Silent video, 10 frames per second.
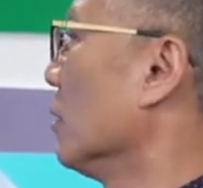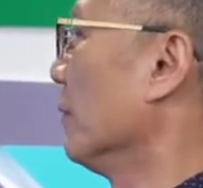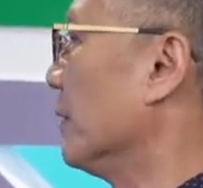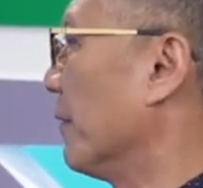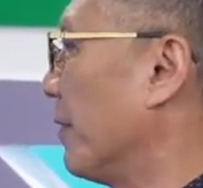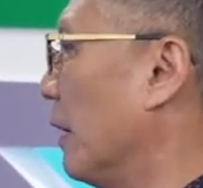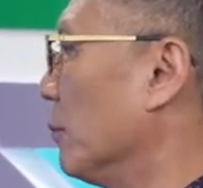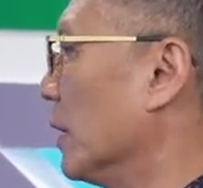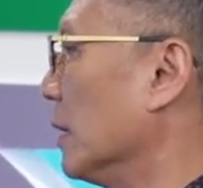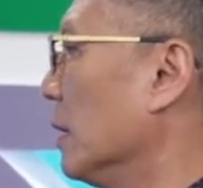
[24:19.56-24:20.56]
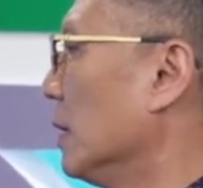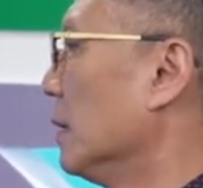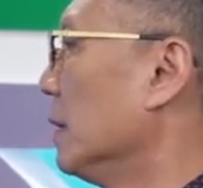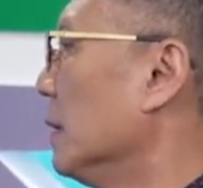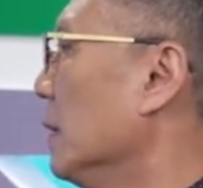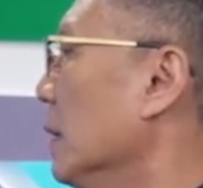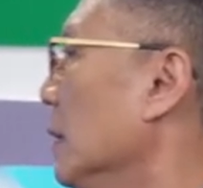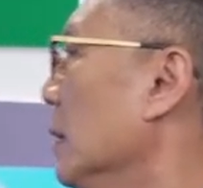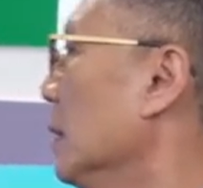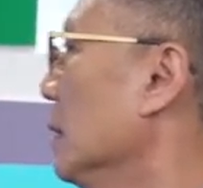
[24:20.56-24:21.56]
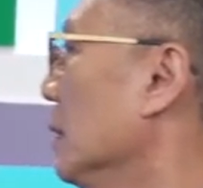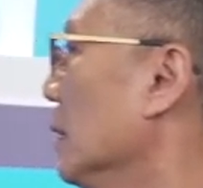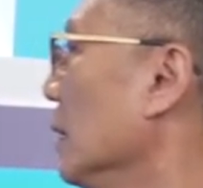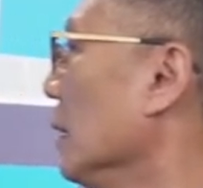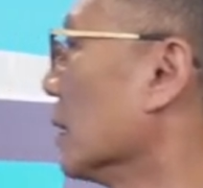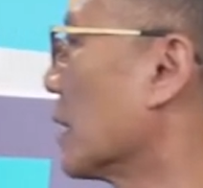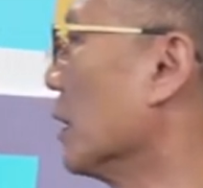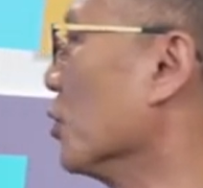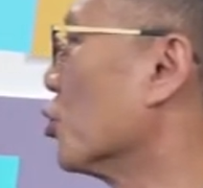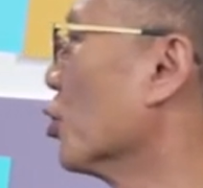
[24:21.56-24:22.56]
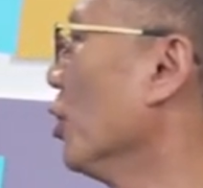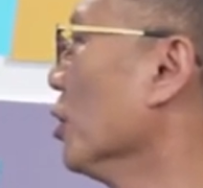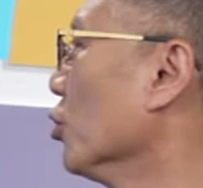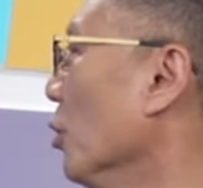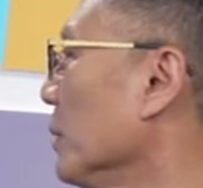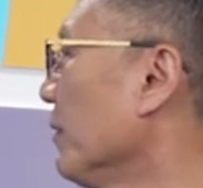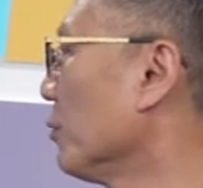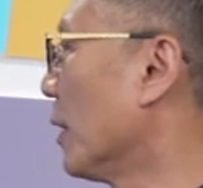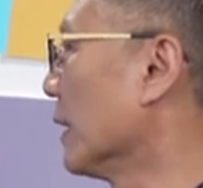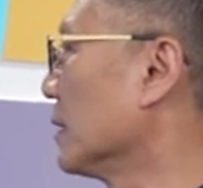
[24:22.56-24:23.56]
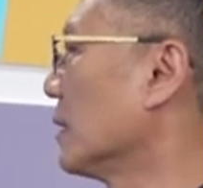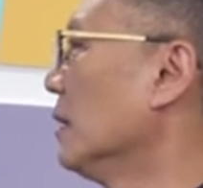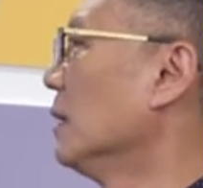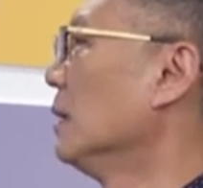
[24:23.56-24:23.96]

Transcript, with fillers: of the family, it can enjoy normative rights